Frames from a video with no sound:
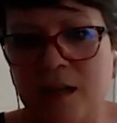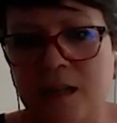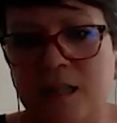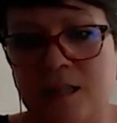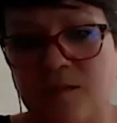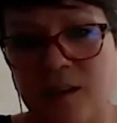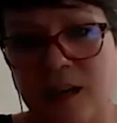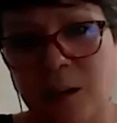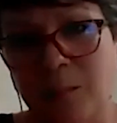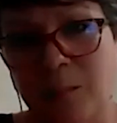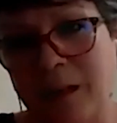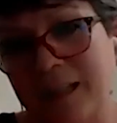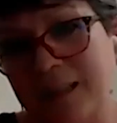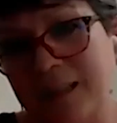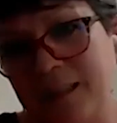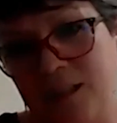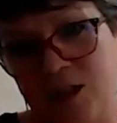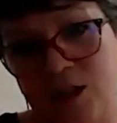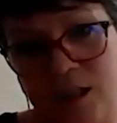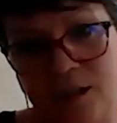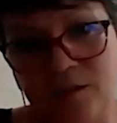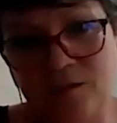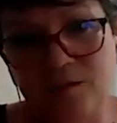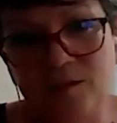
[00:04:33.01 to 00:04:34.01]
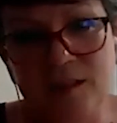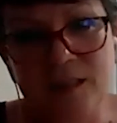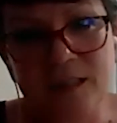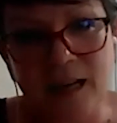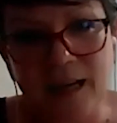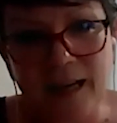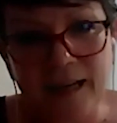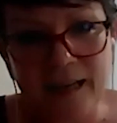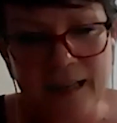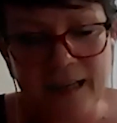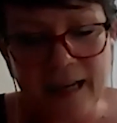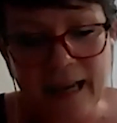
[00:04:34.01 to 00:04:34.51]
developmental shifts
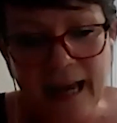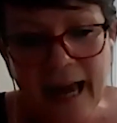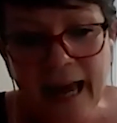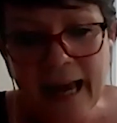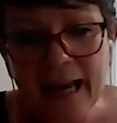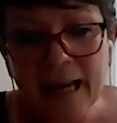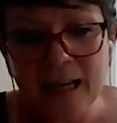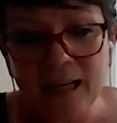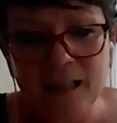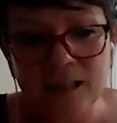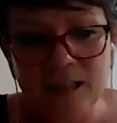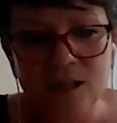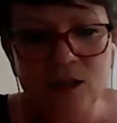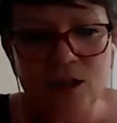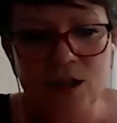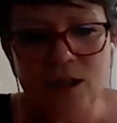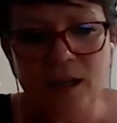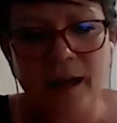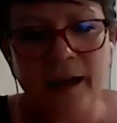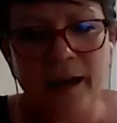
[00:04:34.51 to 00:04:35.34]
in age,